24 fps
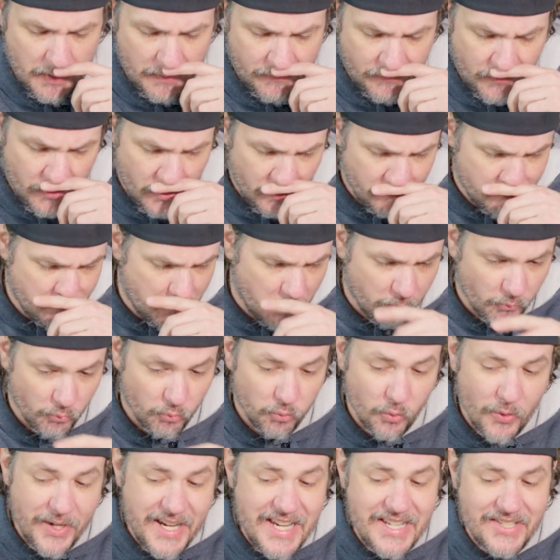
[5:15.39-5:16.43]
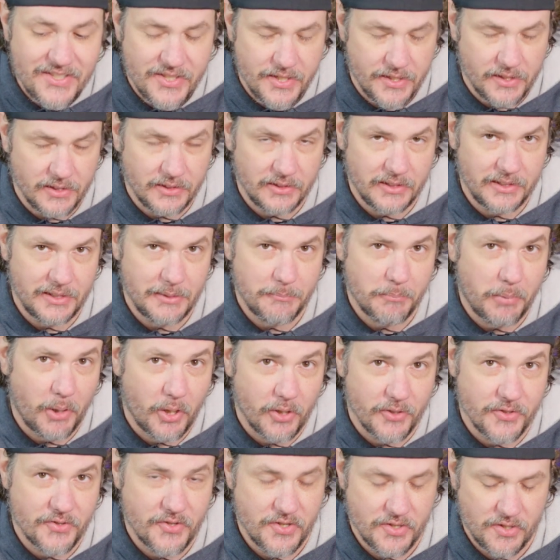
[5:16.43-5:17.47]
If you have recently
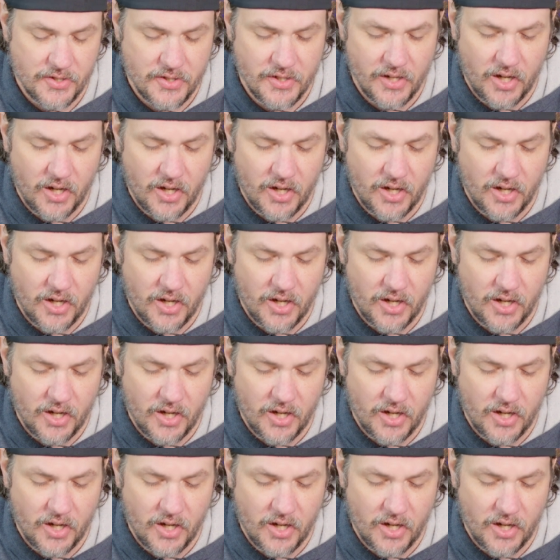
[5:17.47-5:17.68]
purchased